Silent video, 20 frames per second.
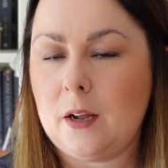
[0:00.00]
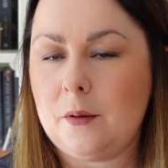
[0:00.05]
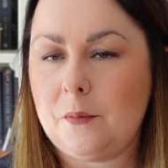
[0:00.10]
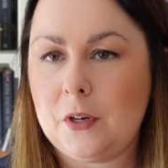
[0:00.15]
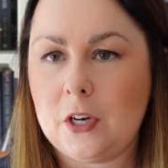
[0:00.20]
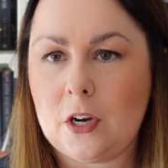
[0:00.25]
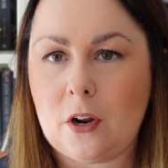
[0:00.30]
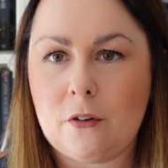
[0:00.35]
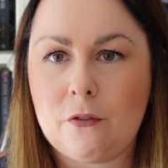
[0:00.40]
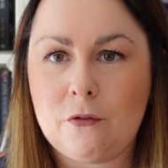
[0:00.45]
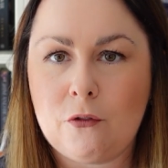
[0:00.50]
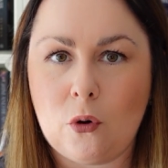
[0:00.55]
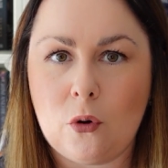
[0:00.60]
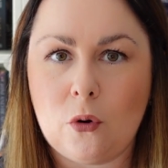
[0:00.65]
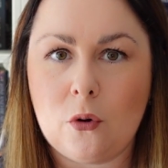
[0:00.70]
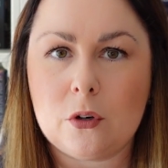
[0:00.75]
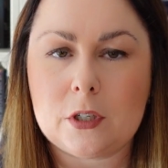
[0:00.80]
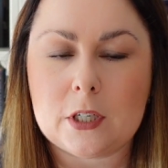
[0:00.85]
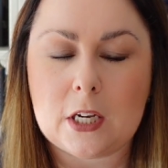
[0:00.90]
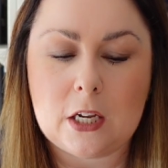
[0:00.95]
you know,
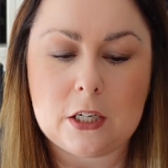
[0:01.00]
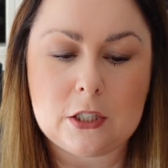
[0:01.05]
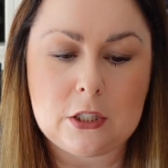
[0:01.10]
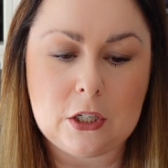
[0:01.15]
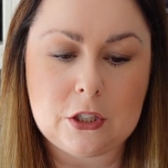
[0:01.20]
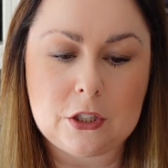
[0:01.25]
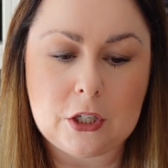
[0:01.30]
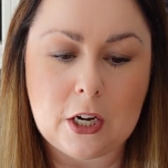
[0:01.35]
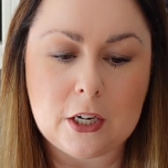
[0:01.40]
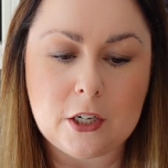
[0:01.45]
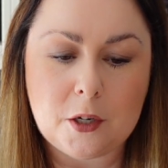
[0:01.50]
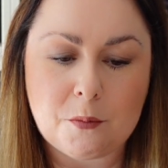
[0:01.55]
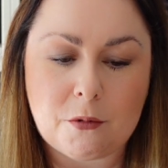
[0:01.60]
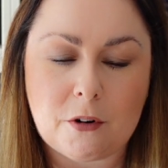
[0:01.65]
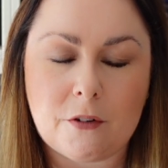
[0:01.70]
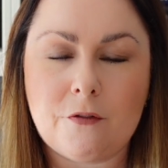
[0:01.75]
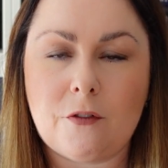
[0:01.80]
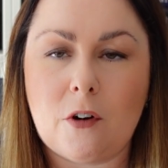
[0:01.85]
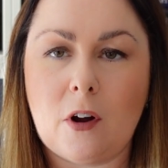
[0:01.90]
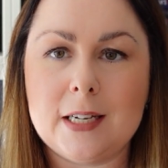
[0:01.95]
fought a certain number
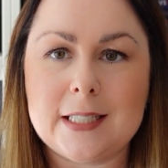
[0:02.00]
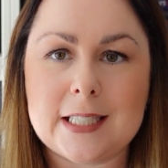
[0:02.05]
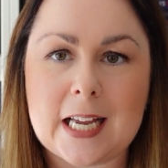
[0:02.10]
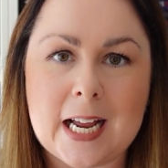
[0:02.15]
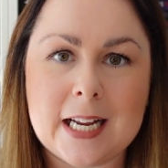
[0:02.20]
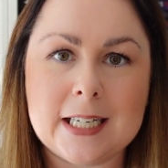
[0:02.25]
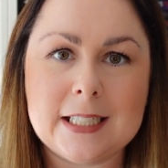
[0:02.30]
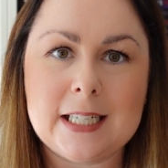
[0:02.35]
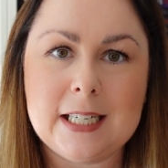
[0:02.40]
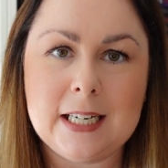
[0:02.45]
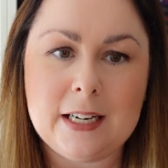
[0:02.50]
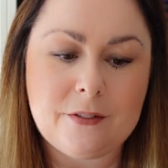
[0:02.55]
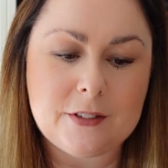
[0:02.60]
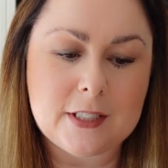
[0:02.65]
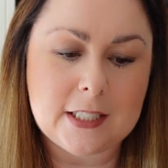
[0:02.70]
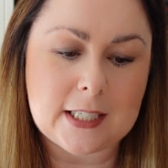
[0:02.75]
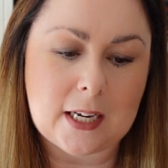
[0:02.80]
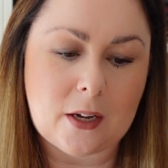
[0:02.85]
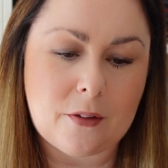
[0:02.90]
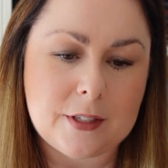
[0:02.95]
of fights and lived
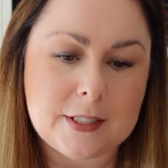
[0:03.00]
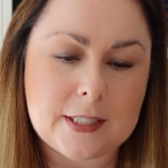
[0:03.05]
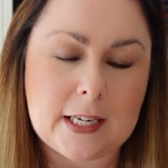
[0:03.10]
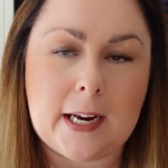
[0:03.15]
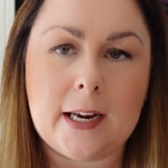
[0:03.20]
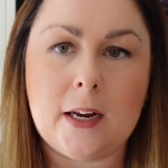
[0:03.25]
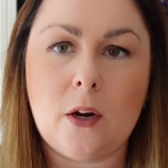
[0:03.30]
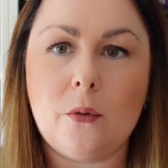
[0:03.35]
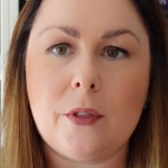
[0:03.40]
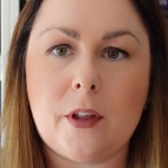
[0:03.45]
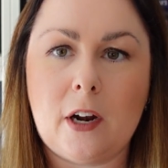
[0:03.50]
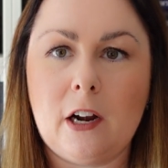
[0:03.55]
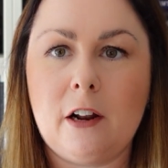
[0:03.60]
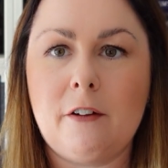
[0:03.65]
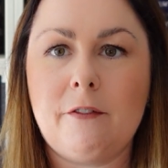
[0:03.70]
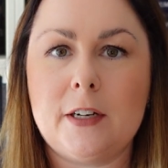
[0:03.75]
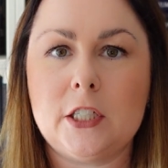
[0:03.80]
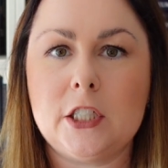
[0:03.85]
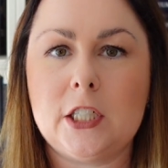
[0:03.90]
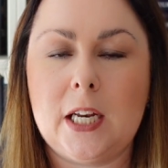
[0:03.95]
to tell the tale, they'll
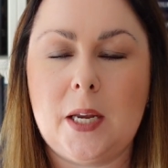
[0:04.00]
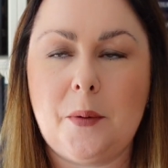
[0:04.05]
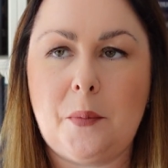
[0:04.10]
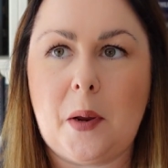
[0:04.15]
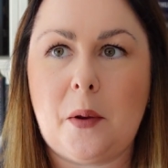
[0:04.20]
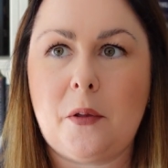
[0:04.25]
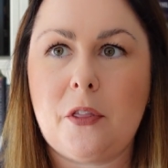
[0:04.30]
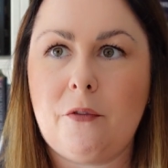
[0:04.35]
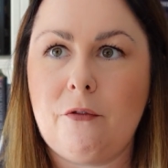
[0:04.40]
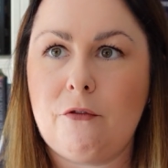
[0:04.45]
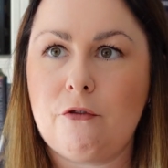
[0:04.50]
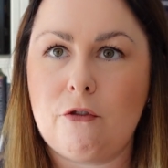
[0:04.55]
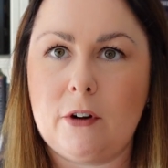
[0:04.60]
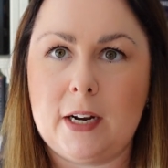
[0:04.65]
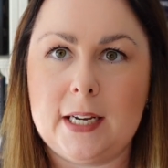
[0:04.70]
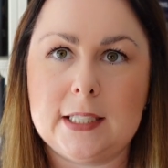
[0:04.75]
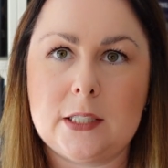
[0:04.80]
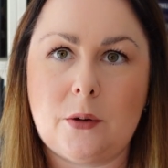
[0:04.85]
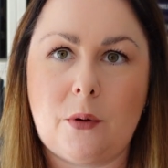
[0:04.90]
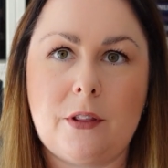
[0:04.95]
eventually be
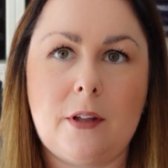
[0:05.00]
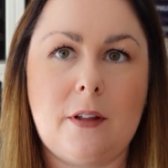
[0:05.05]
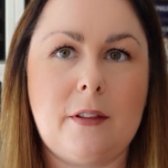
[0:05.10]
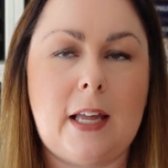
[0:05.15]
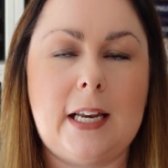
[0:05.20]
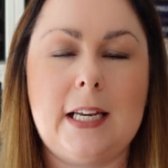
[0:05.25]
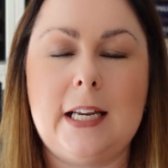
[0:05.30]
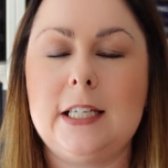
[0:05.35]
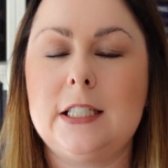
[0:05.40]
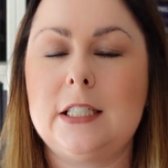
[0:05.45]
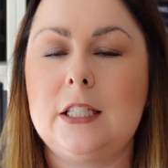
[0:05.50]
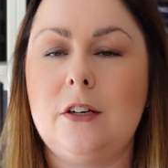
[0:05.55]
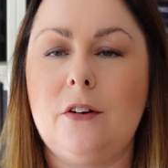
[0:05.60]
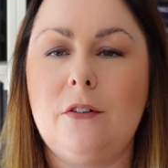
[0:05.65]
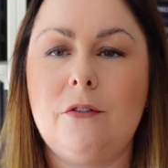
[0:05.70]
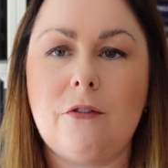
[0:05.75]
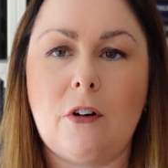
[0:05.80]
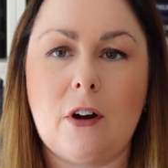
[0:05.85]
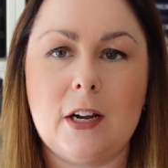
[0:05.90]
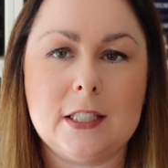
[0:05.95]
free. So I think they need to
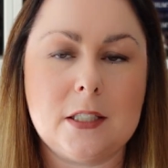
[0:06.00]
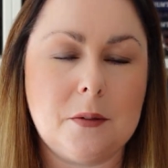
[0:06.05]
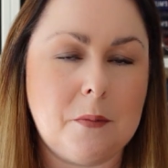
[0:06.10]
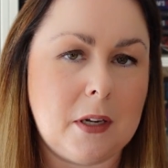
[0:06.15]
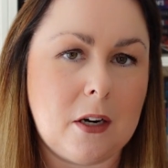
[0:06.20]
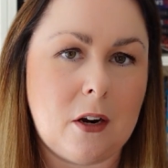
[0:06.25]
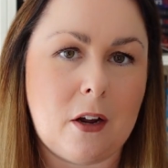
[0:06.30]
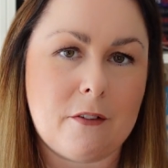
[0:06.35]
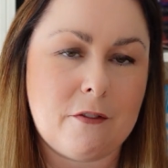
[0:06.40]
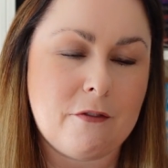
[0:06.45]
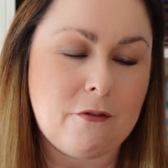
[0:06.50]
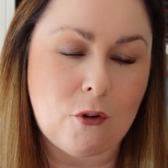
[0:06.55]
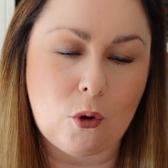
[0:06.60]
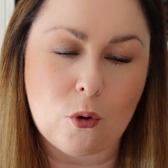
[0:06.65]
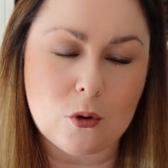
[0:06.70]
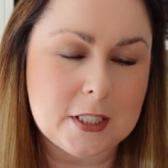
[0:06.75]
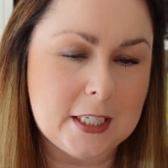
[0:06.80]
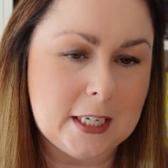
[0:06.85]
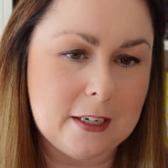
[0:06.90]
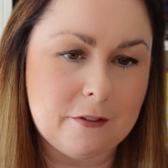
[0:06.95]
fight something like
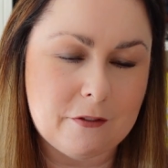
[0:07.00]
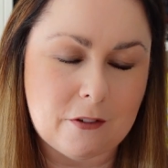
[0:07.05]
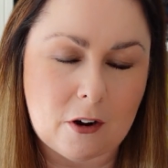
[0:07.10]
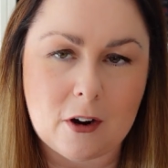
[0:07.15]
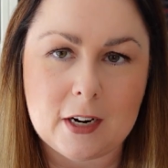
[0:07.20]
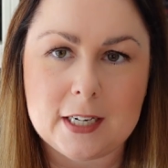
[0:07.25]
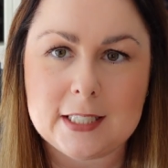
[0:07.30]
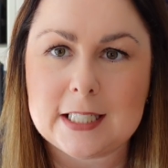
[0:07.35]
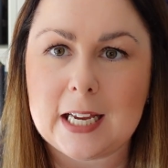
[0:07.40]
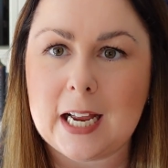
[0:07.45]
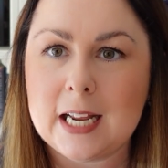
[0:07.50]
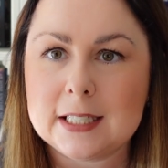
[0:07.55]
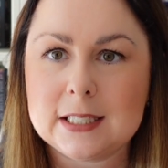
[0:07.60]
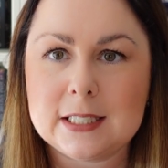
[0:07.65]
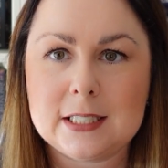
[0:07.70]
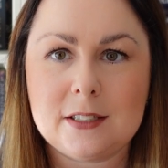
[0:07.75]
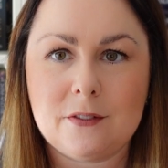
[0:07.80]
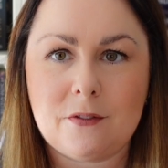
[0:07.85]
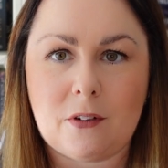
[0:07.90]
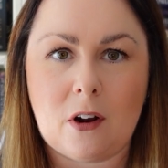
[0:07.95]
40 fights and
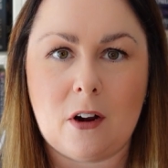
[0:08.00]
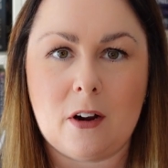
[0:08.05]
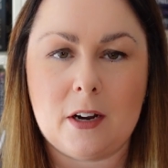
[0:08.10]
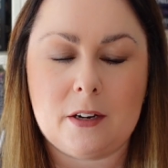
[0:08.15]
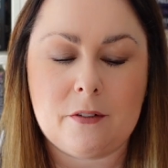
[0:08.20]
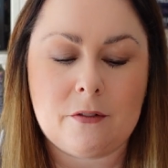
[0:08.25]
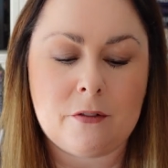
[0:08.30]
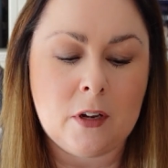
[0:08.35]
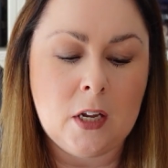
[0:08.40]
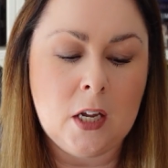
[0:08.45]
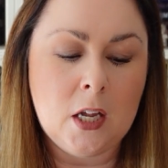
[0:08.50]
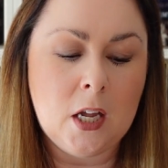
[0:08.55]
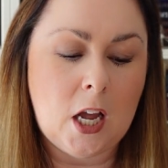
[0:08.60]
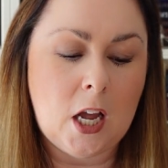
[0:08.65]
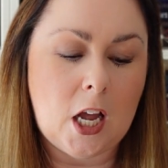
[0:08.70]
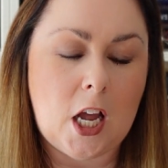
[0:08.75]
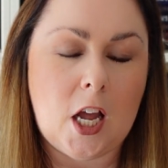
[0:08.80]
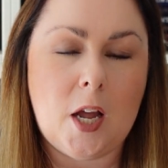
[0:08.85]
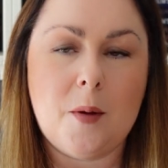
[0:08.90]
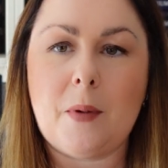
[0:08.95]
survive,
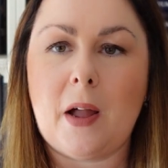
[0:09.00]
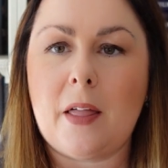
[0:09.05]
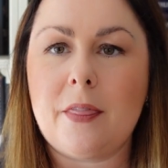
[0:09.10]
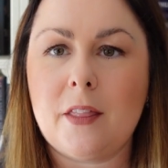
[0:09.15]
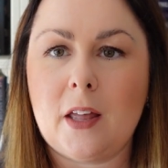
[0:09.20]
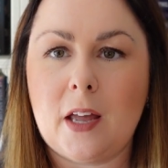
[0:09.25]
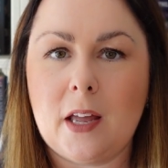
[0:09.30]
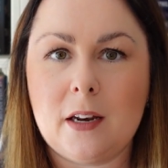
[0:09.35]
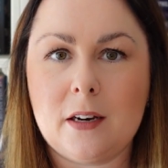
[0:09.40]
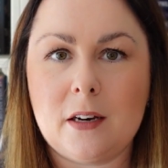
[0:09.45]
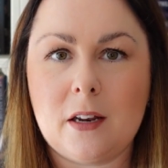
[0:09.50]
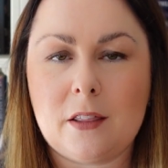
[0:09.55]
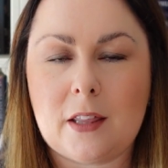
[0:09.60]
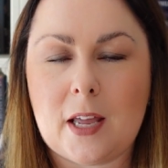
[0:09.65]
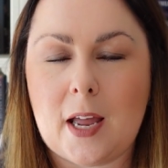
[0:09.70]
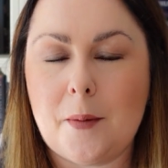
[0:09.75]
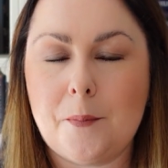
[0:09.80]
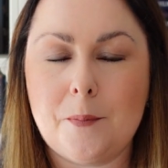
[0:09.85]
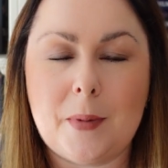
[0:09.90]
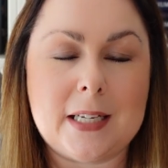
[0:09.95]
and then
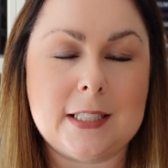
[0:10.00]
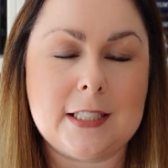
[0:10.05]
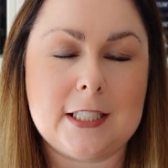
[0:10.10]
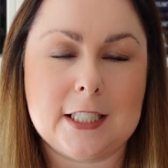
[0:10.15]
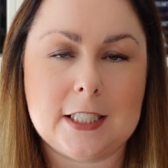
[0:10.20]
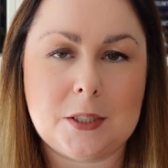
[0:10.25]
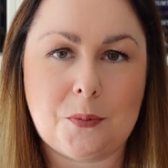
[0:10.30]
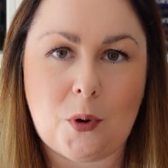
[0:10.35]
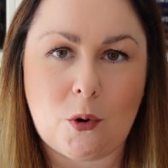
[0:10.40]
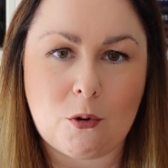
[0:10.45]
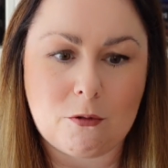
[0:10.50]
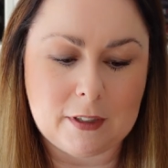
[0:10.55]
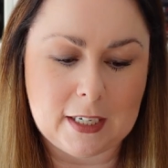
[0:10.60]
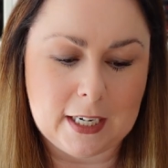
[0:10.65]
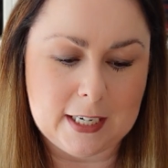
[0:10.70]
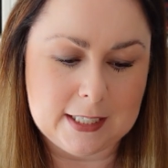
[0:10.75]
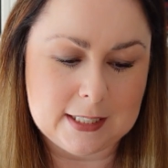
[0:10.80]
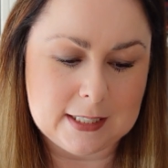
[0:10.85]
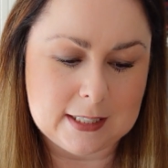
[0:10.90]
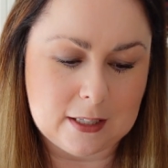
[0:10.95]
their masters will
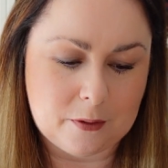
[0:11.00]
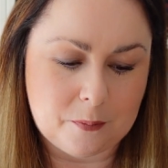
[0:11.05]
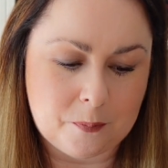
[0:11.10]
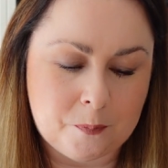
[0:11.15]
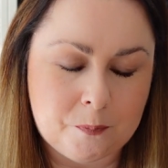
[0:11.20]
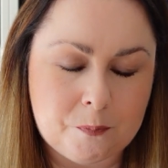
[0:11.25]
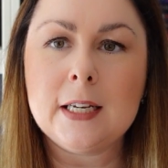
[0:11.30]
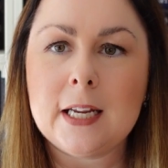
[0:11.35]
release them.